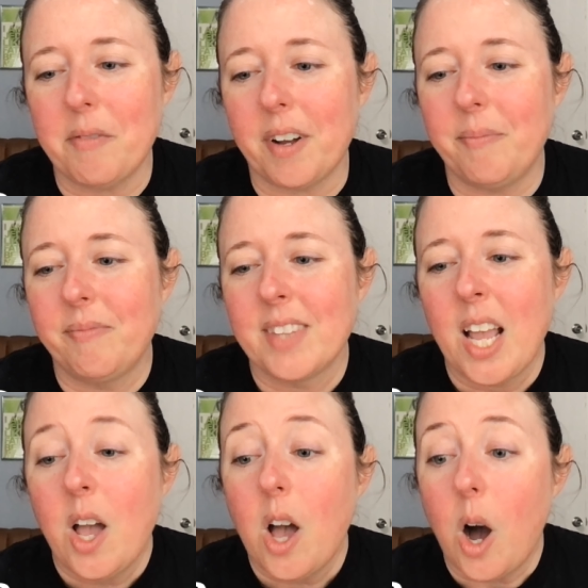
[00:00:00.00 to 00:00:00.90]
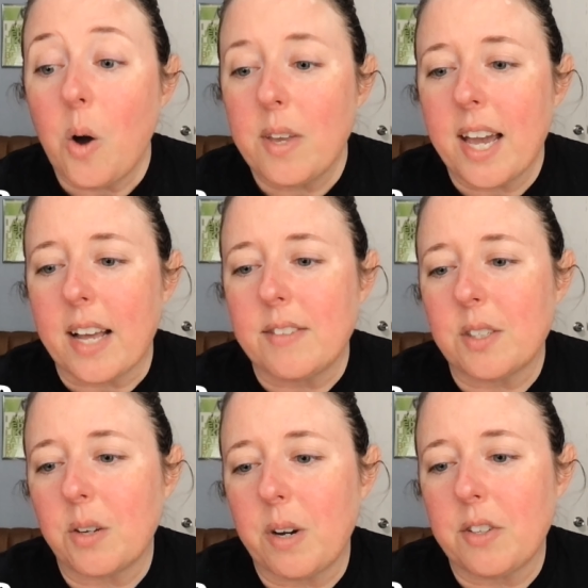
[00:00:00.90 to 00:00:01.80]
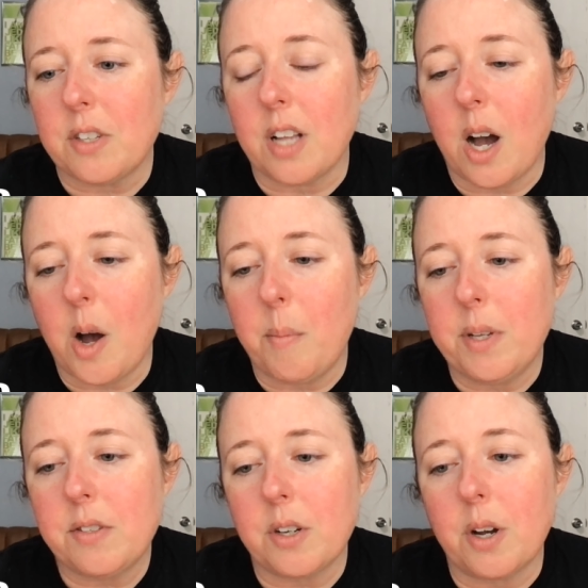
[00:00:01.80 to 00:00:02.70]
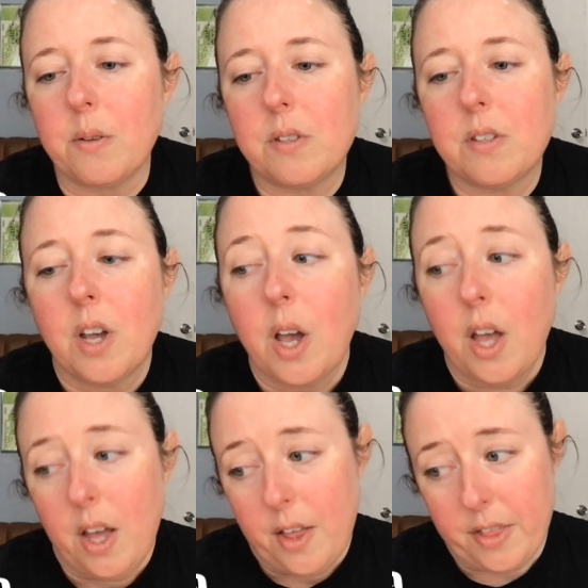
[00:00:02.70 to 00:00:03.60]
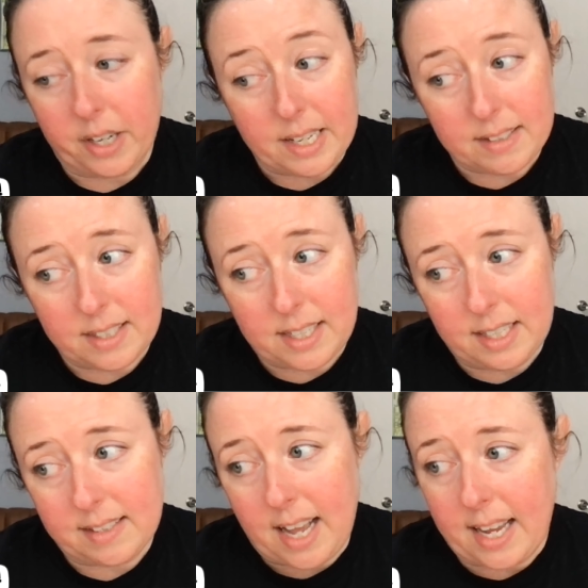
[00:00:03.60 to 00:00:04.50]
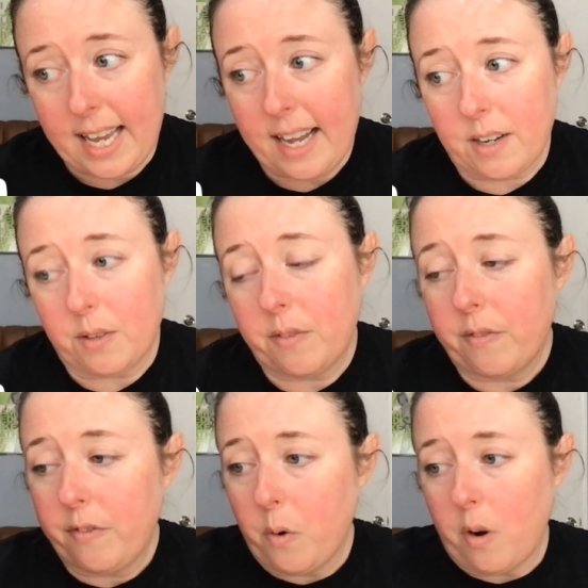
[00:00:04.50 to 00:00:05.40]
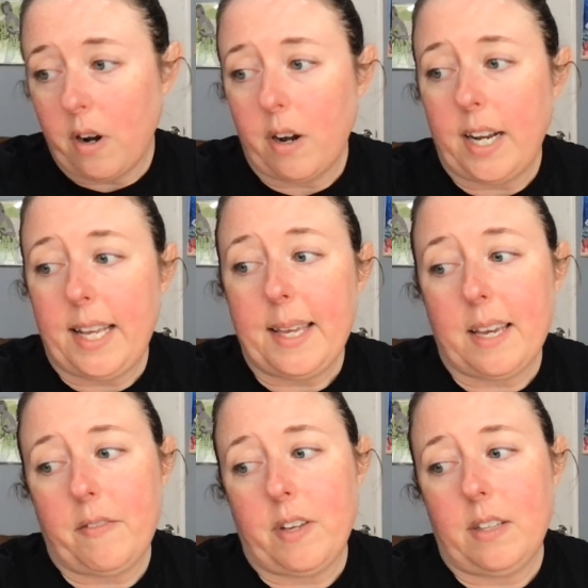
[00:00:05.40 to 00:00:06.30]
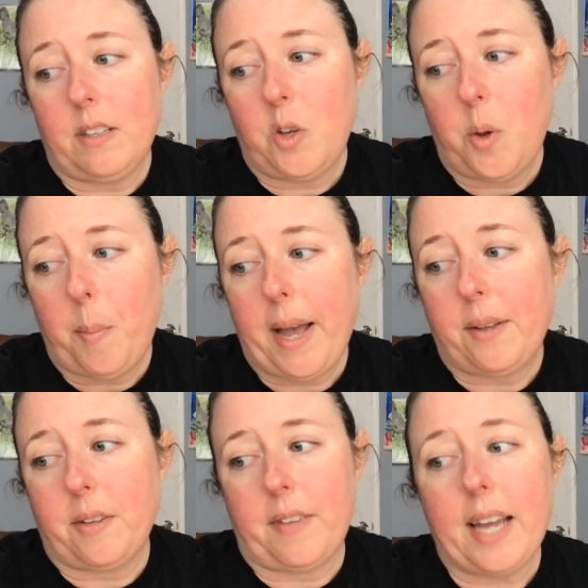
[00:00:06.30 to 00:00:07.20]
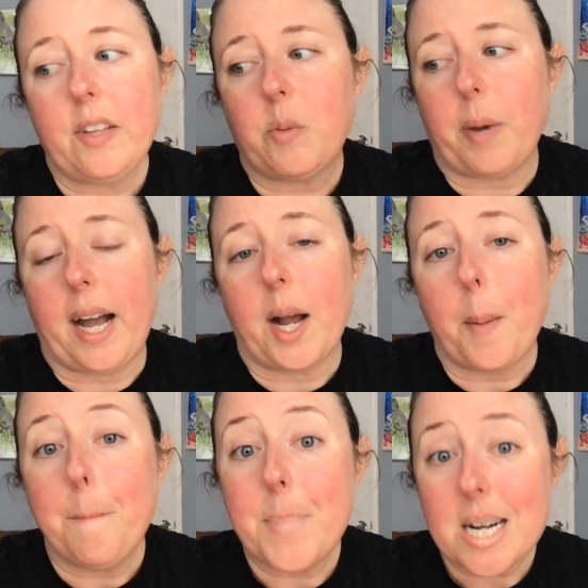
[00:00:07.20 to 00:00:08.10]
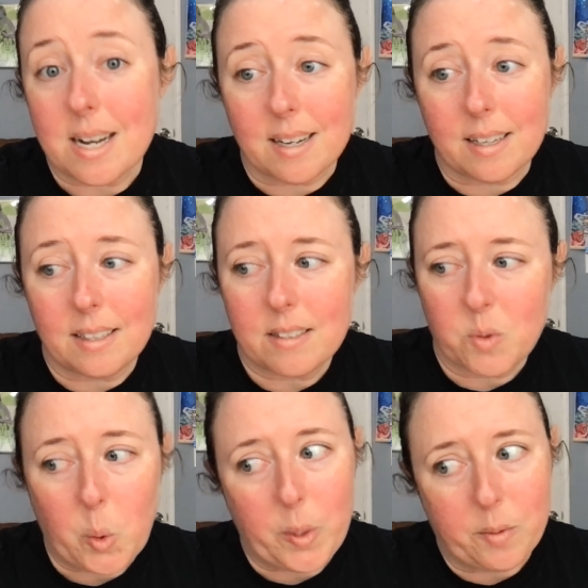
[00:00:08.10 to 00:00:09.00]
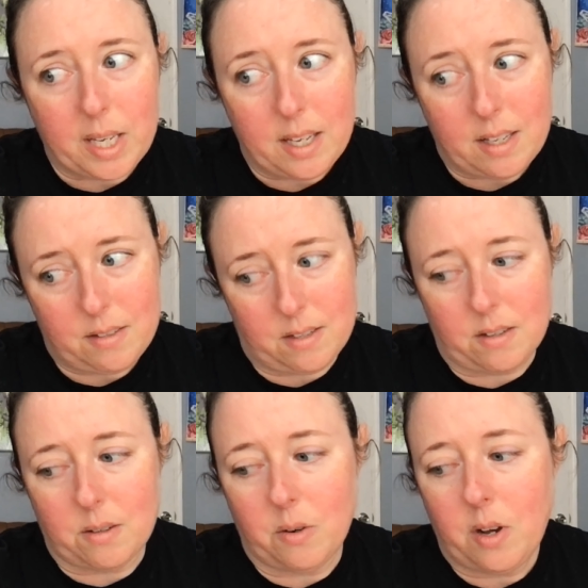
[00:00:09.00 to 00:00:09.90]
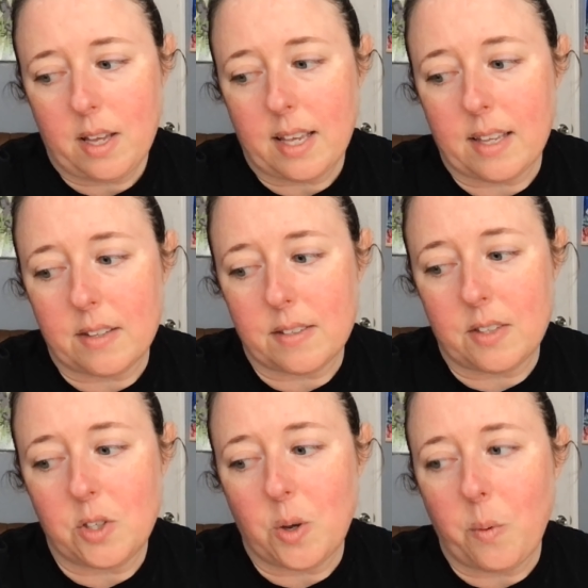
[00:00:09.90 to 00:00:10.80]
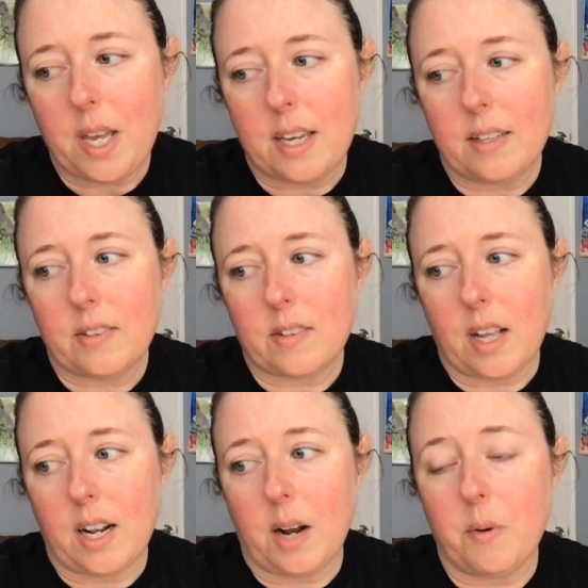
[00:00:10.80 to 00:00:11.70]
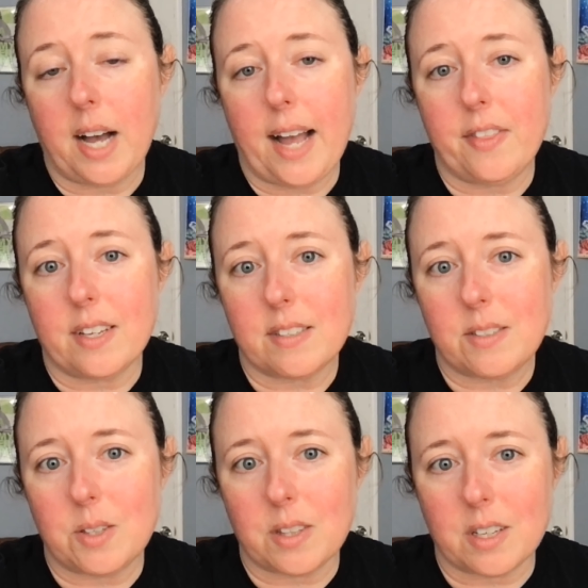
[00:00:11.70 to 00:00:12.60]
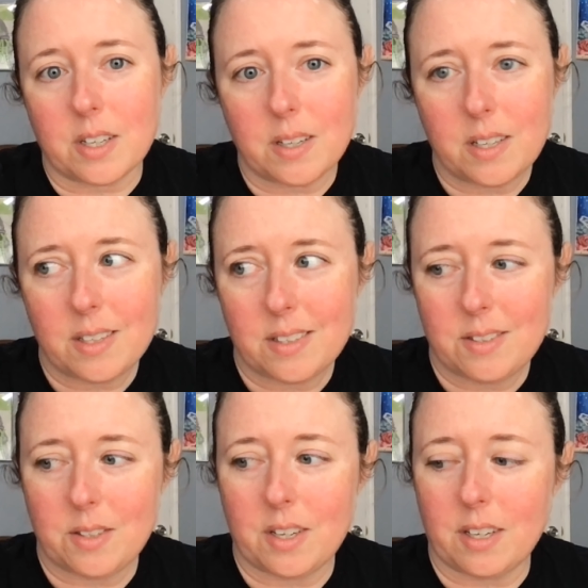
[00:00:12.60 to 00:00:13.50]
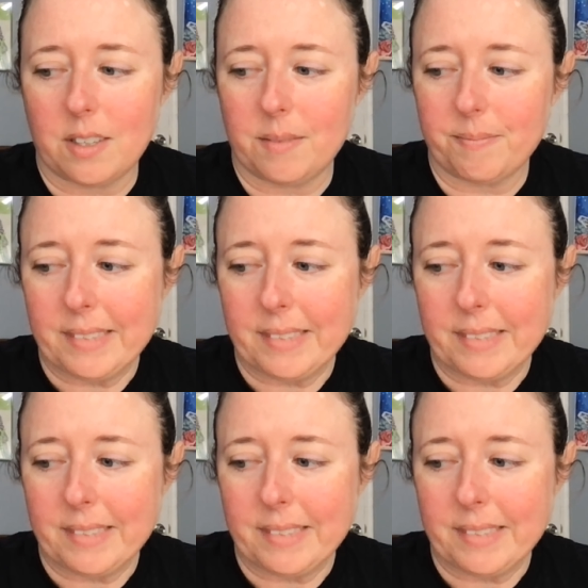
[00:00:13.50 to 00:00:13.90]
fun. Oh yeah, that's a good question. Mr. Ghost, there isn't an exact count for any given pound of dice bag, but what we can do is in 2 weeks, and I will add this to the